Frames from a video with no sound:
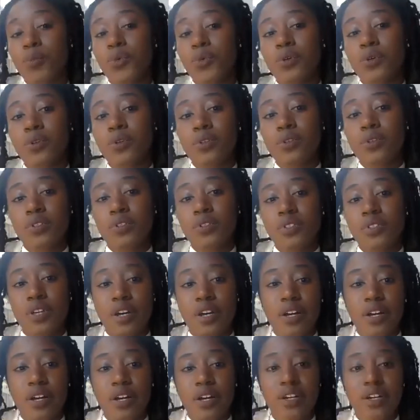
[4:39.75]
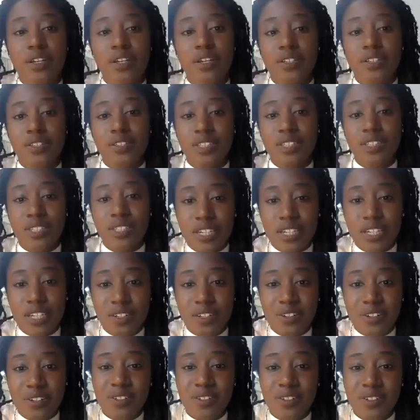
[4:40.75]
more dark
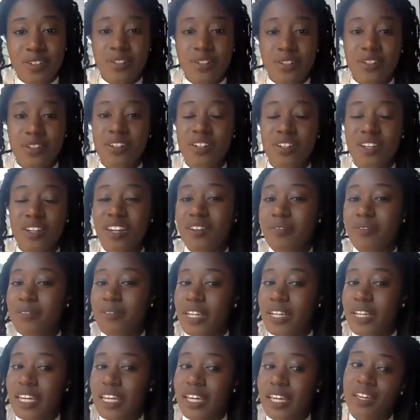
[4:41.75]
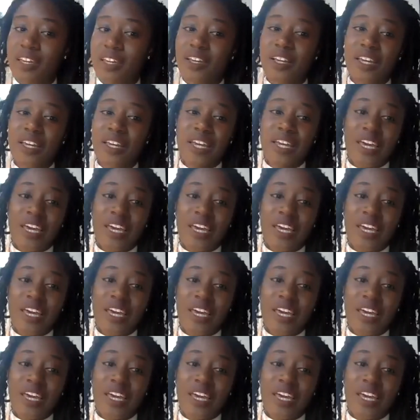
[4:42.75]
still, lovely,